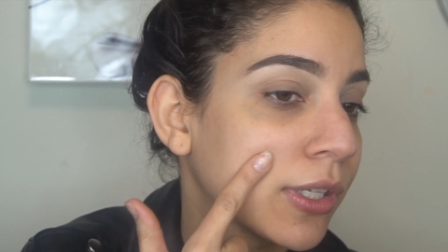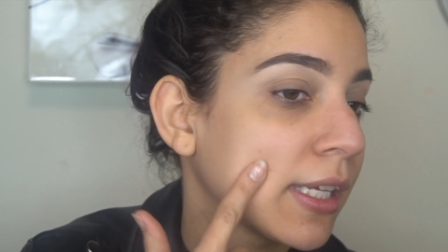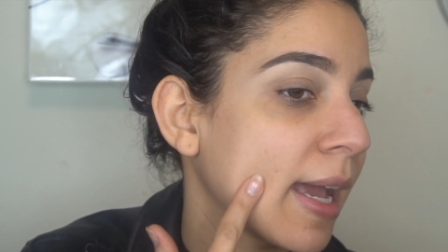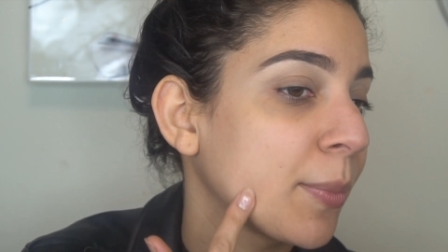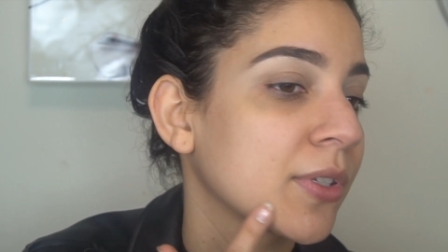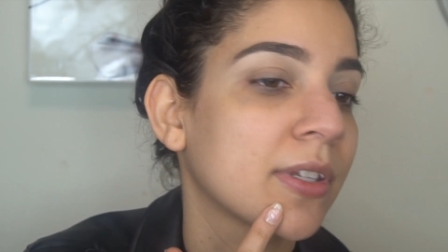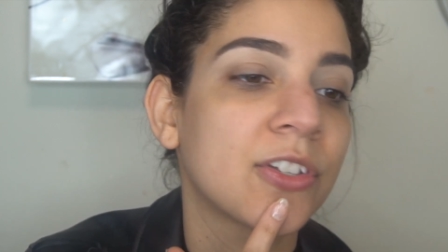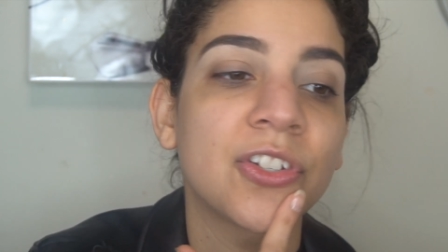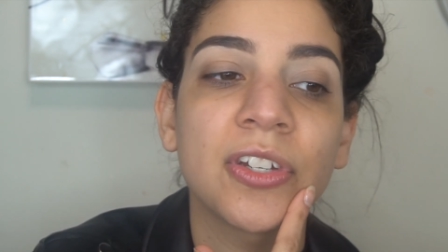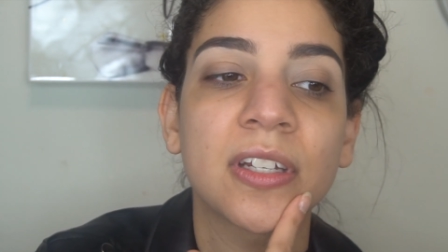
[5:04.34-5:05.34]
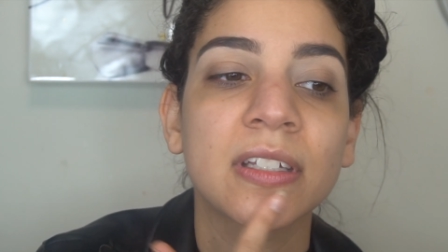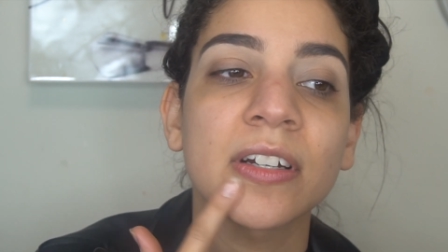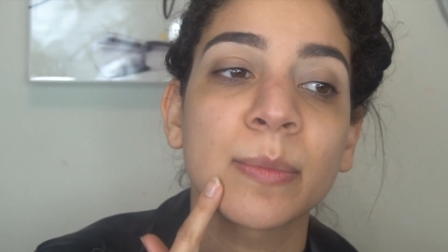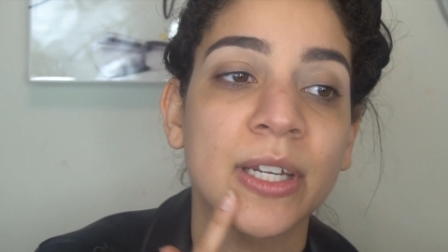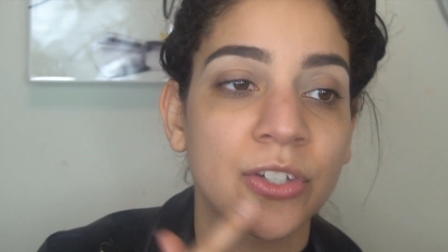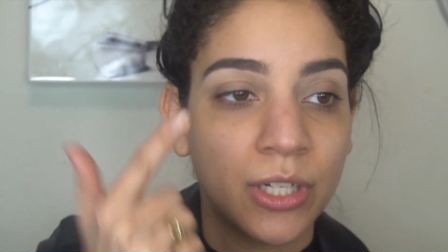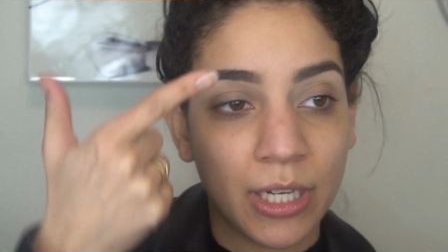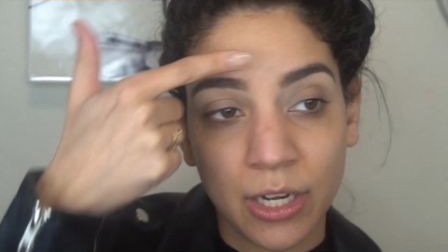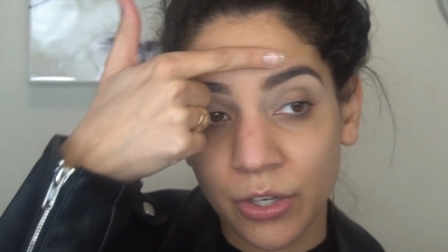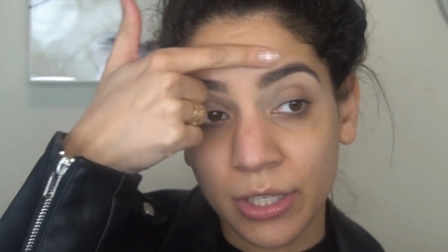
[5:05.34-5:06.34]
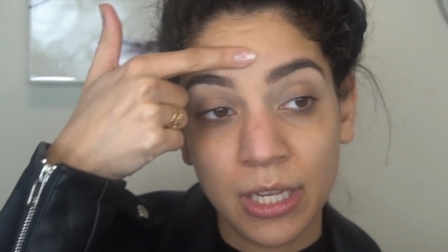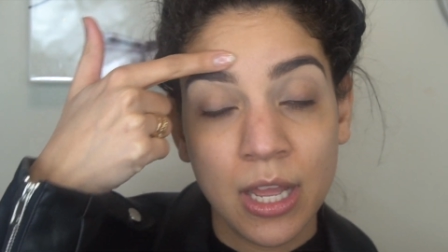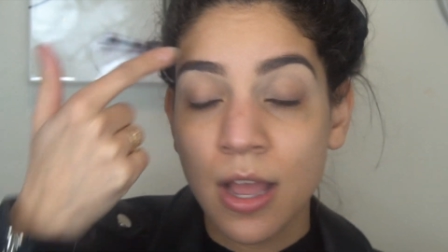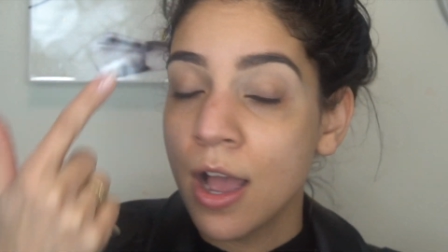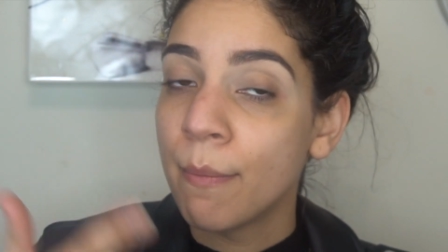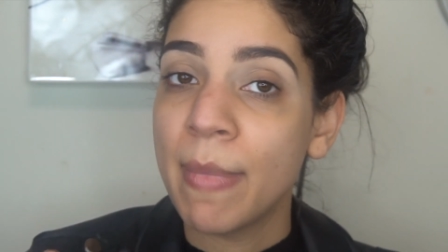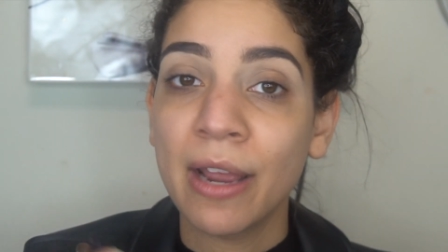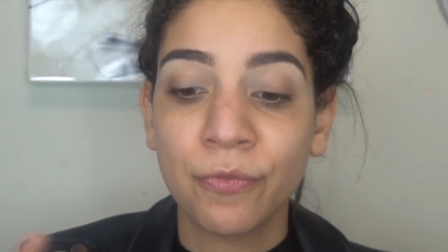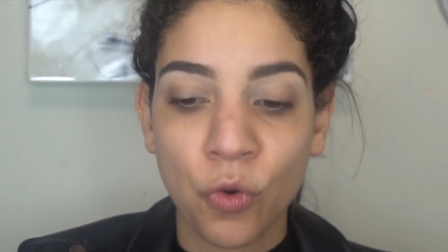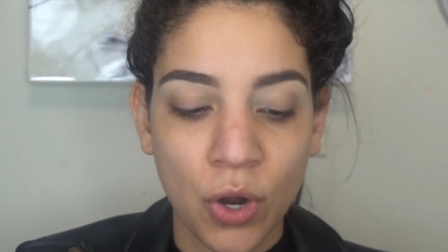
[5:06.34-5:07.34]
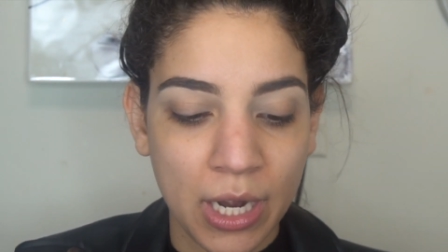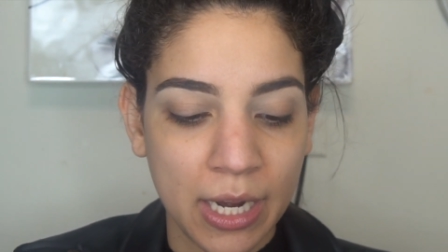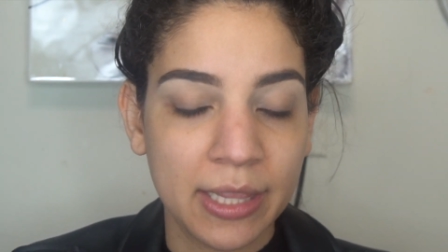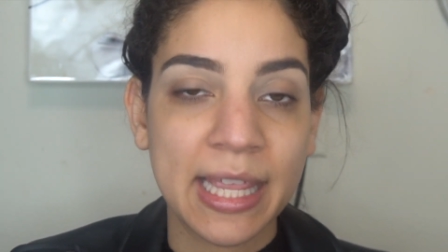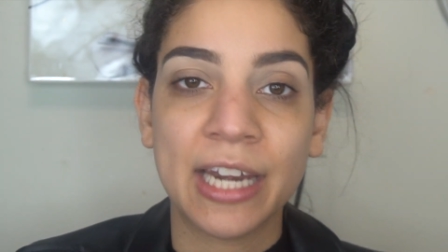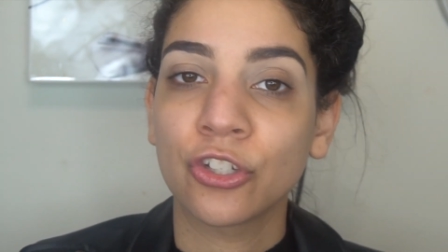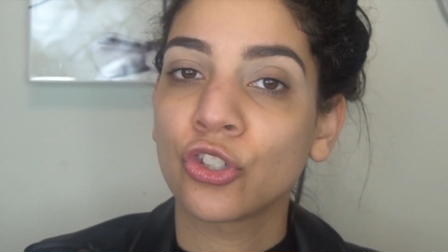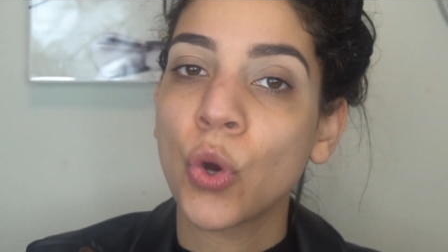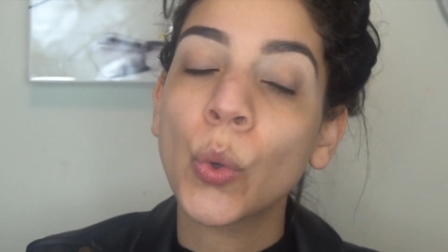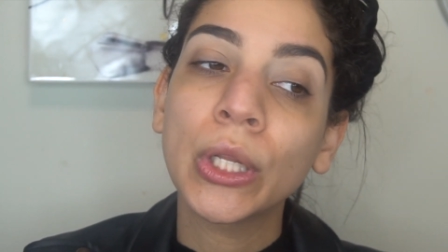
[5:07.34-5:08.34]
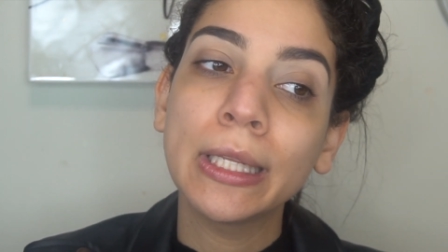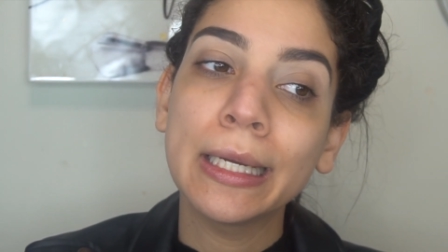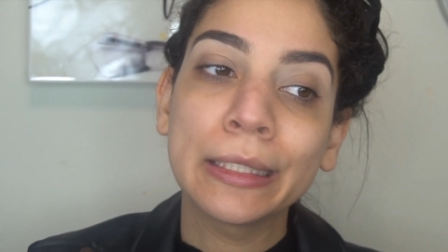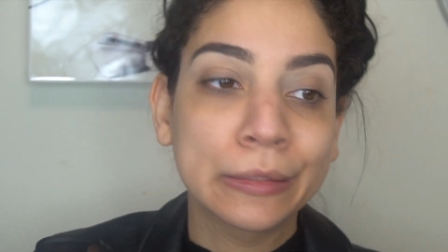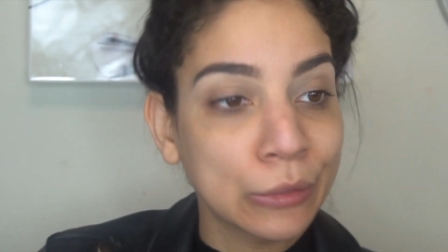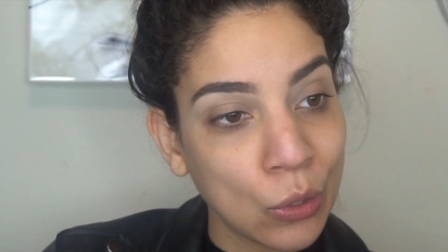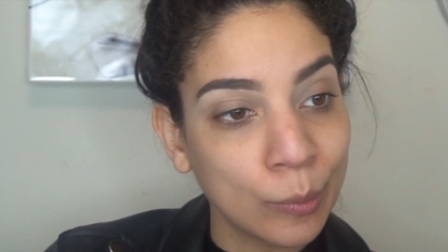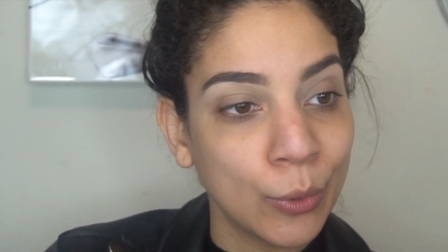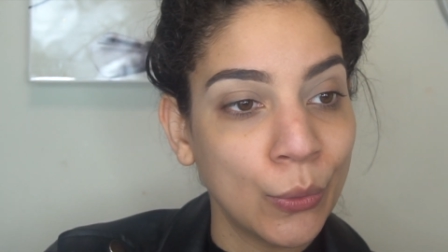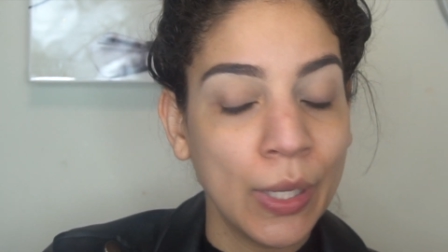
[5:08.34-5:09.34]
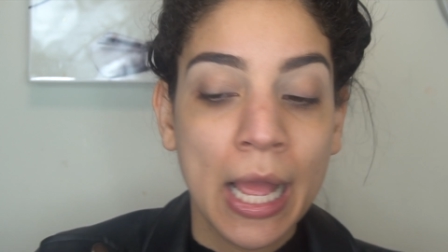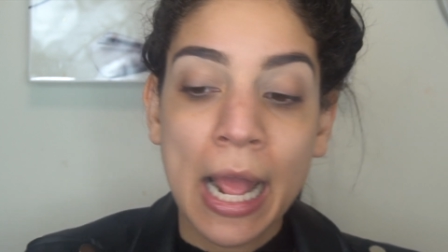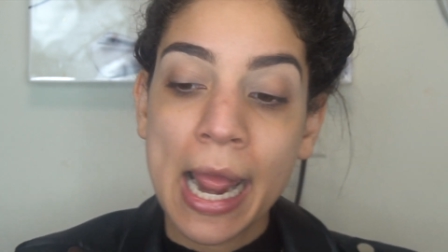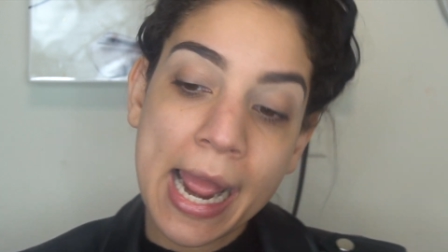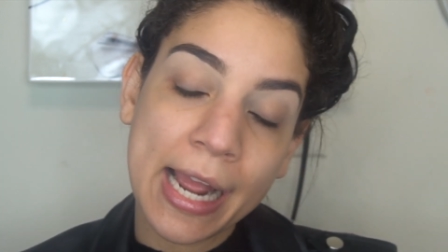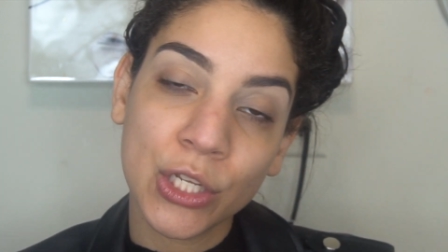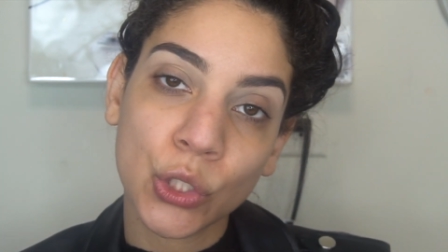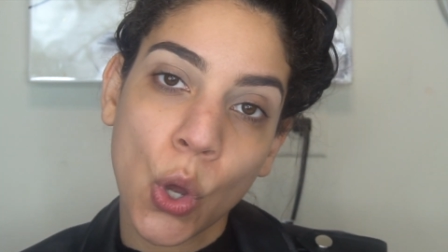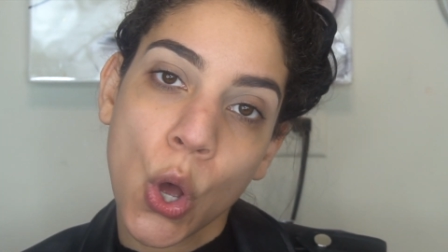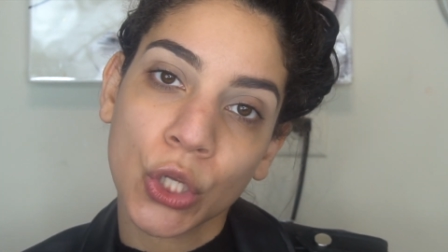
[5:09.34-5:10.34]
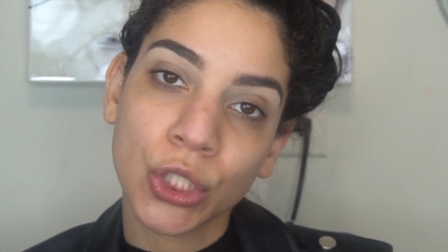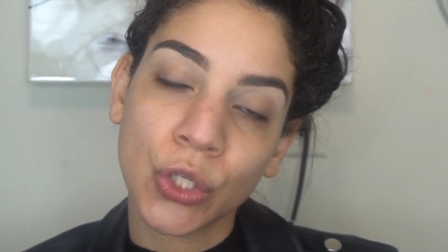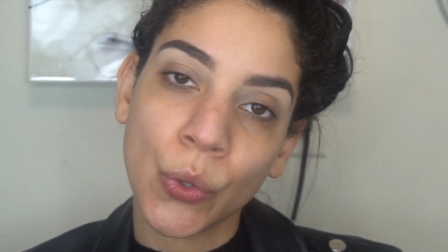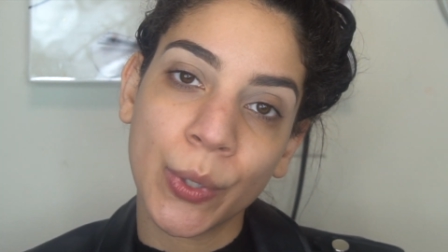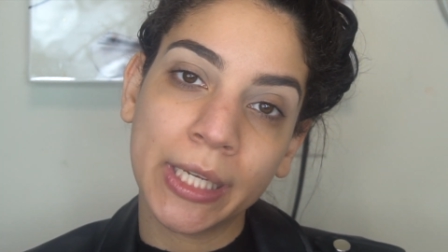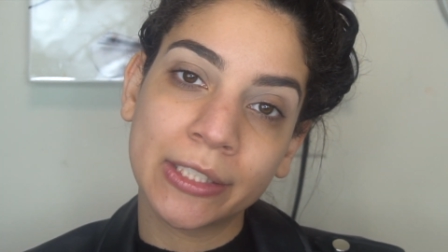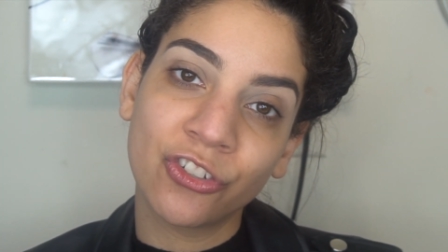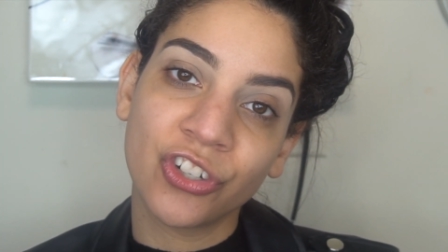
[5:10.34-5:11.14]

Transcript: in the apples of the cheeks, on my chin area, my forehead. That is totally normal, and also it's